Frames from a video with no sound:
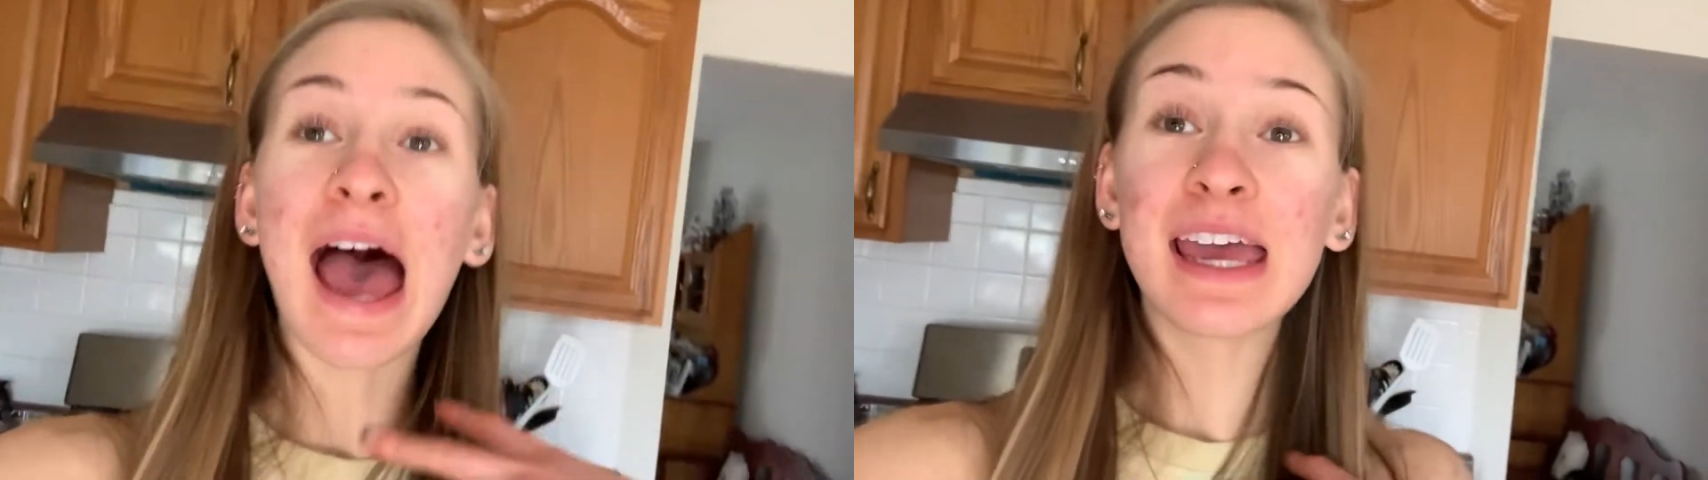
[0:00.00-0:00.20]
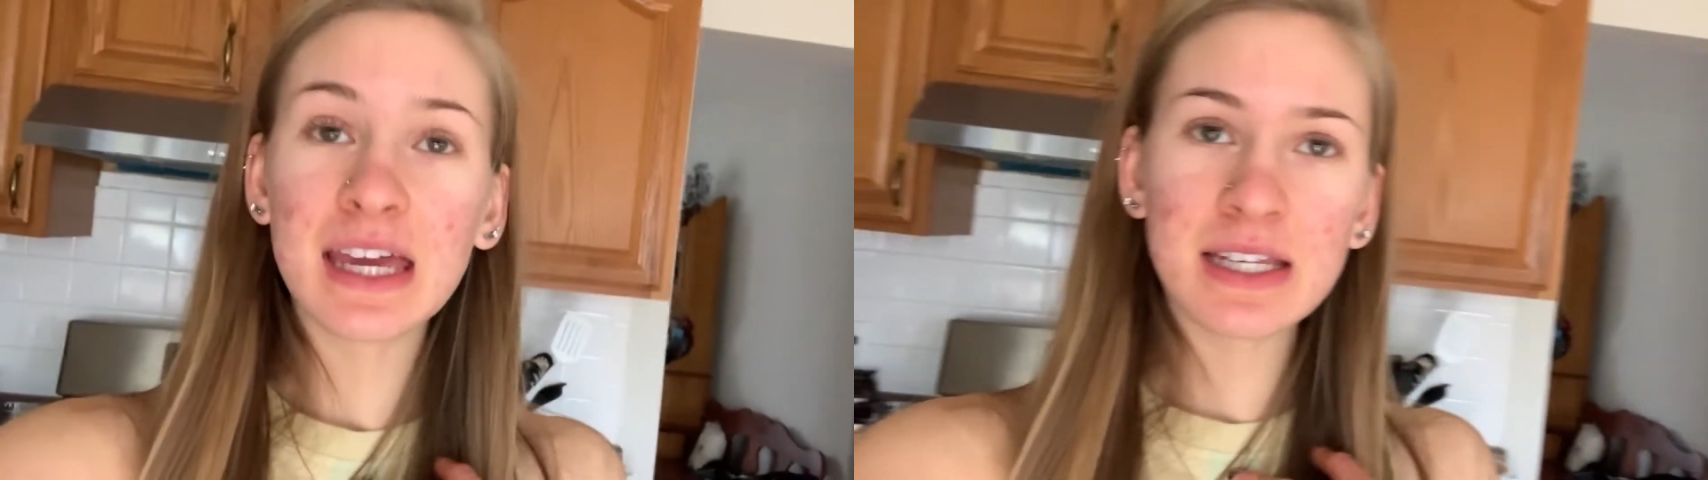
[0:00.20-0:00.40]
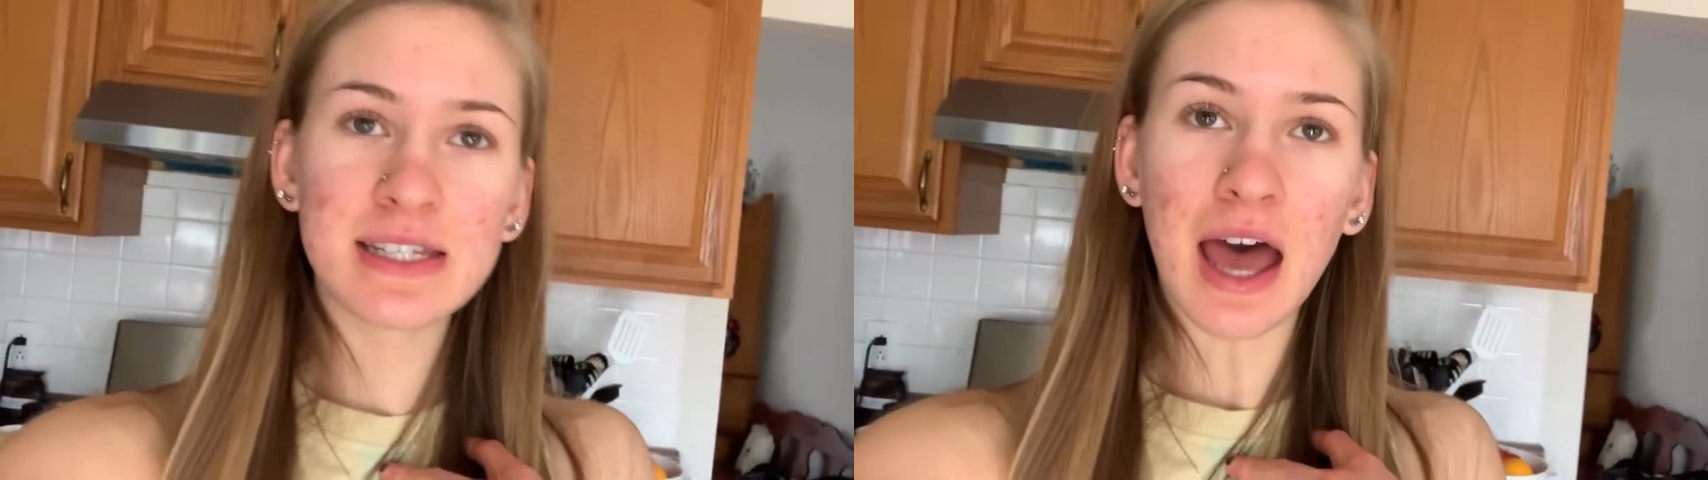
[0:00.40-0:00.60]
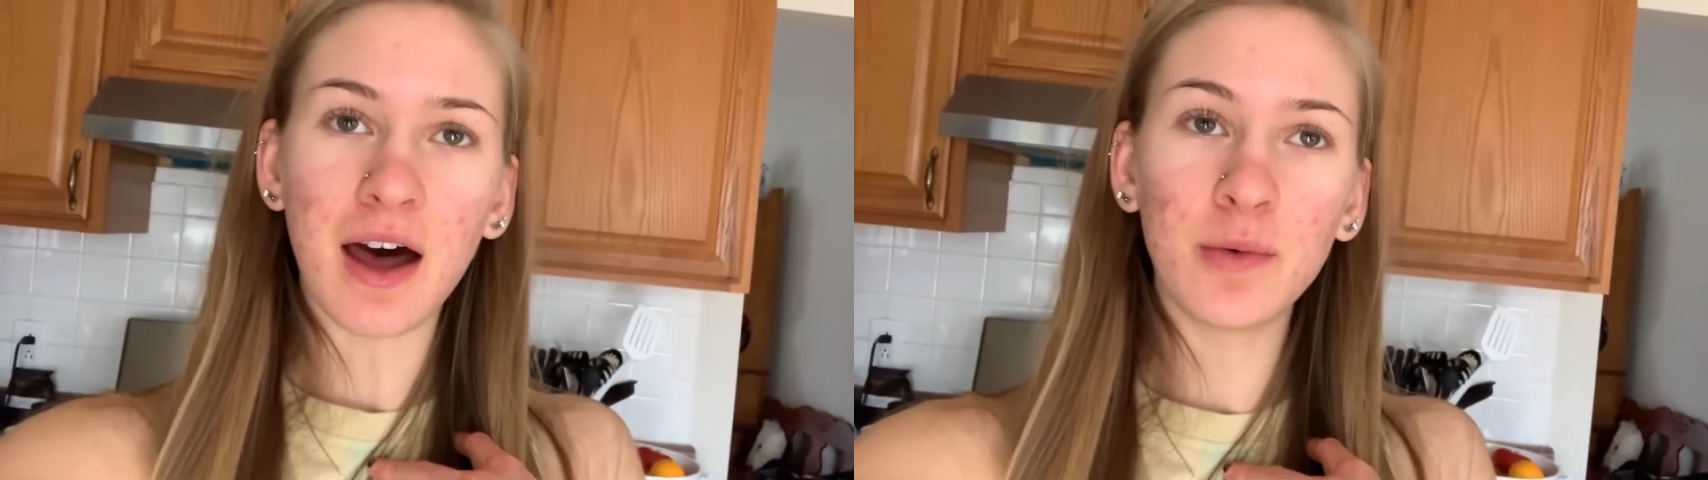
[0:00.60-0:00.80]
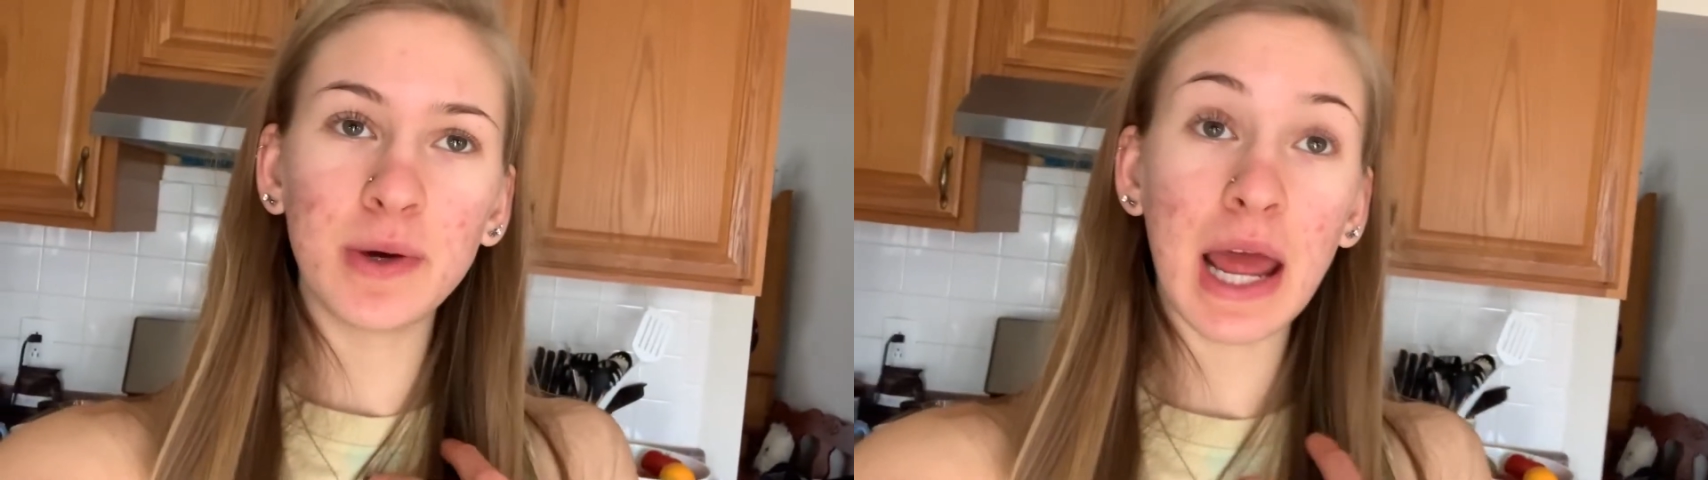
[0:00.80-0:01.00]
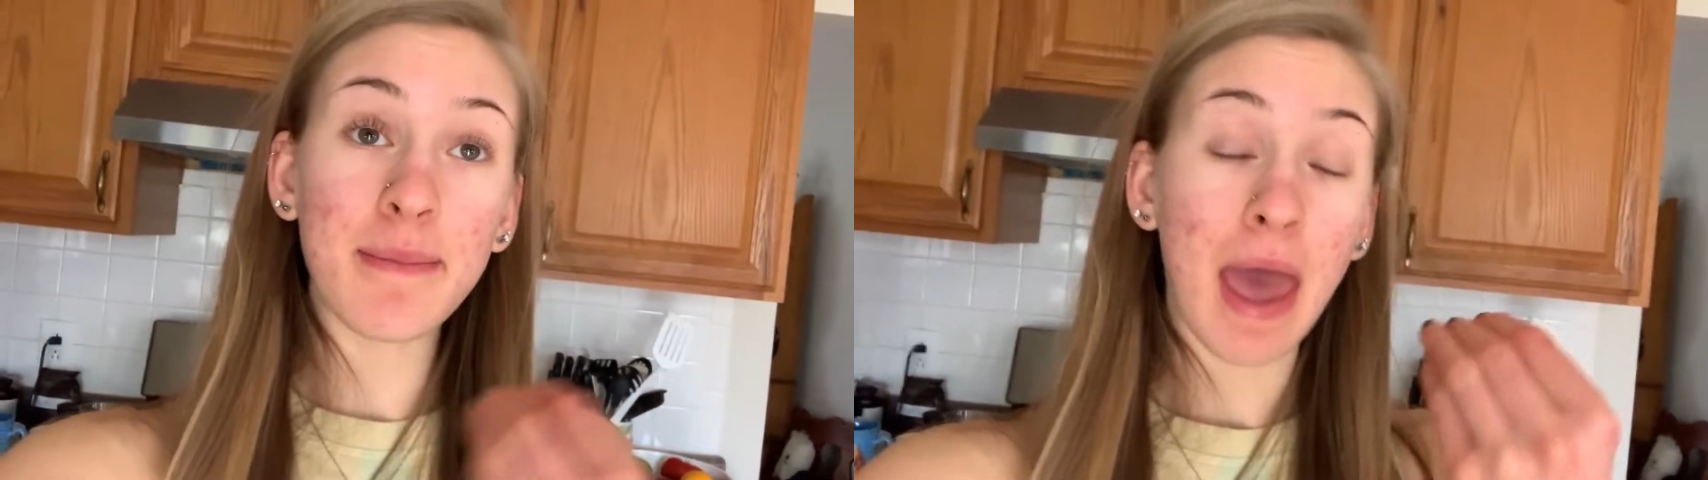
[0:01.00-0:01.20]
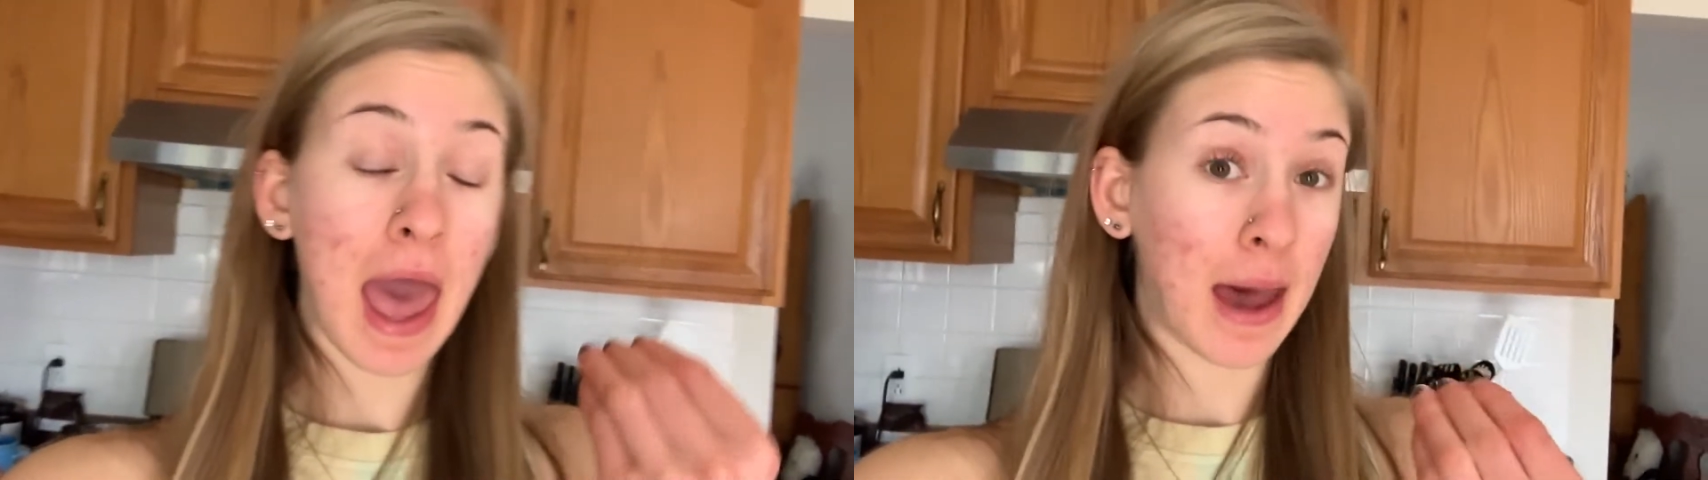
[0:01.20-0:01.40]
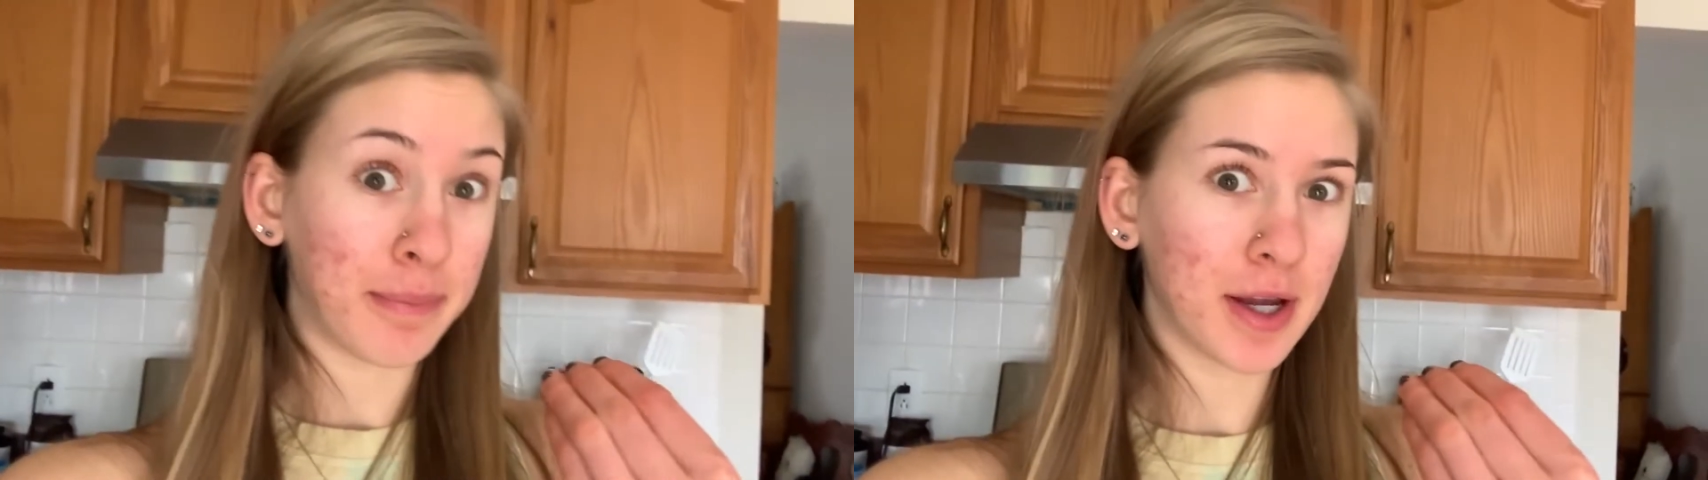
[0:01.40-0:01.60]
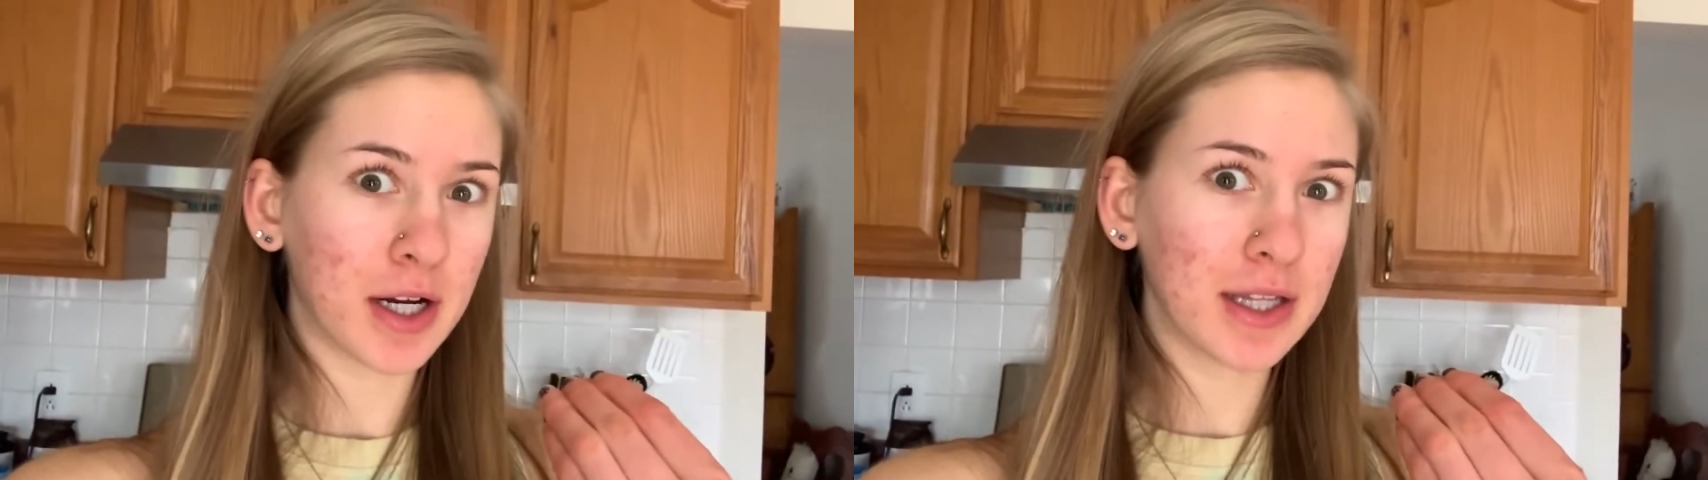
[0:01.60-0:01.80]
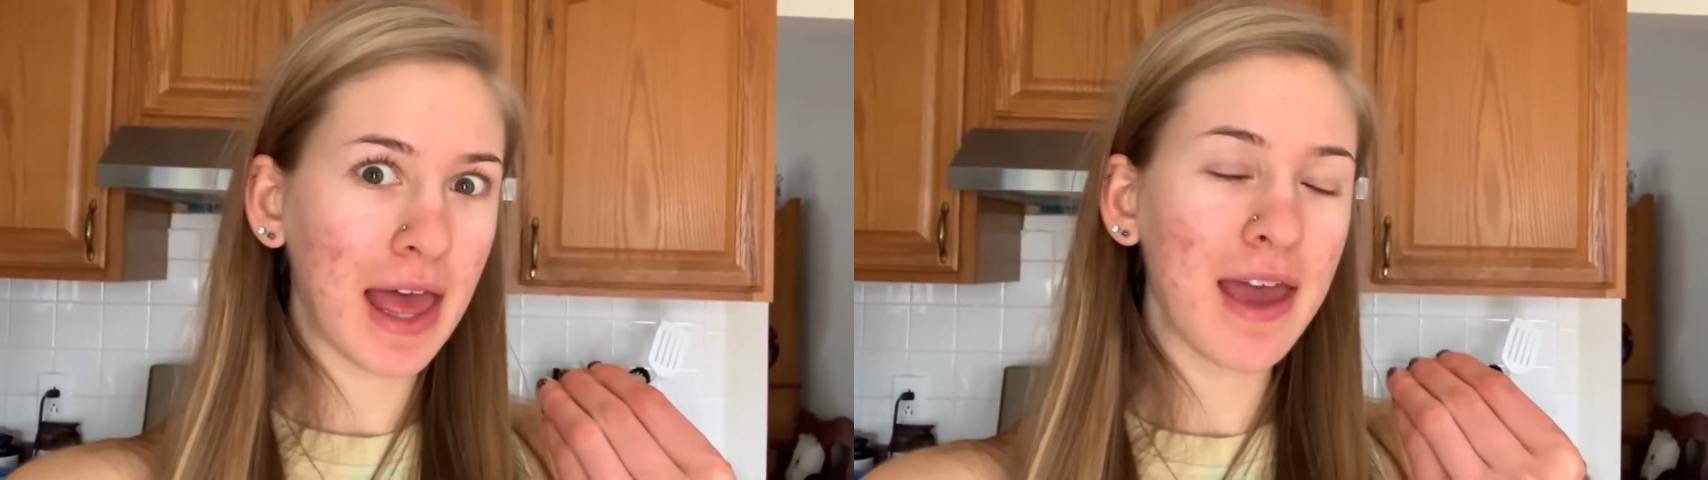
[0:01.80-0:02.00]
I can tell when I'm happier
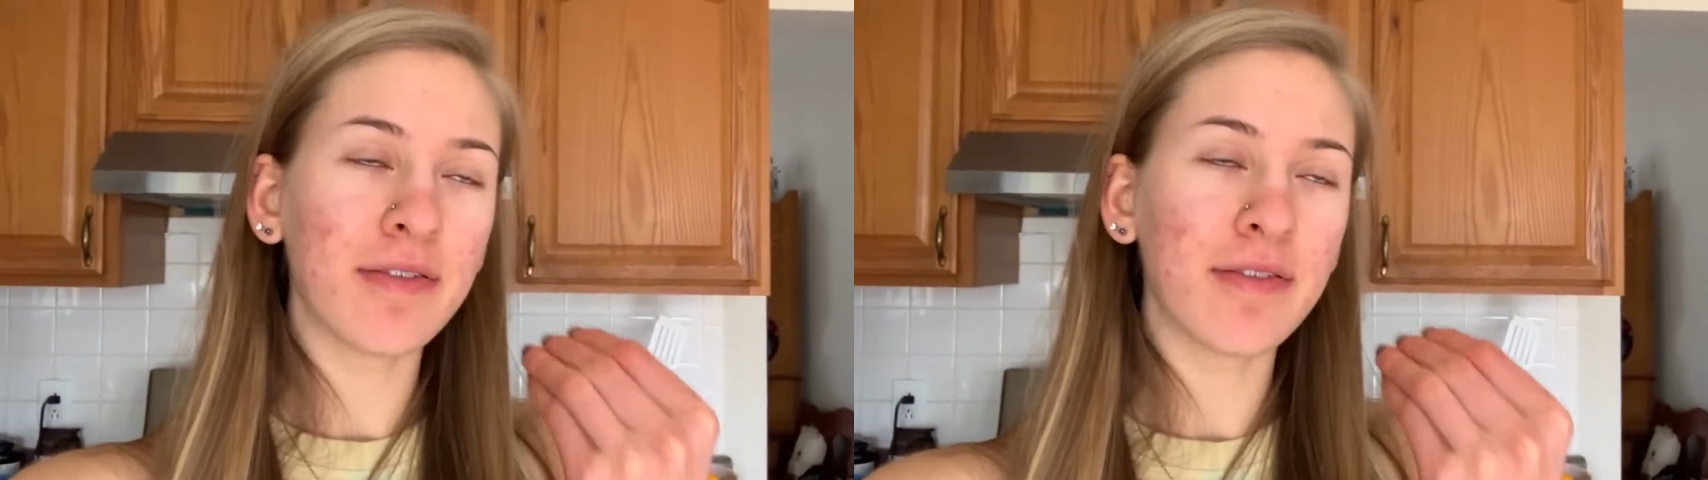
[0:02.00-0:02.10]
in life,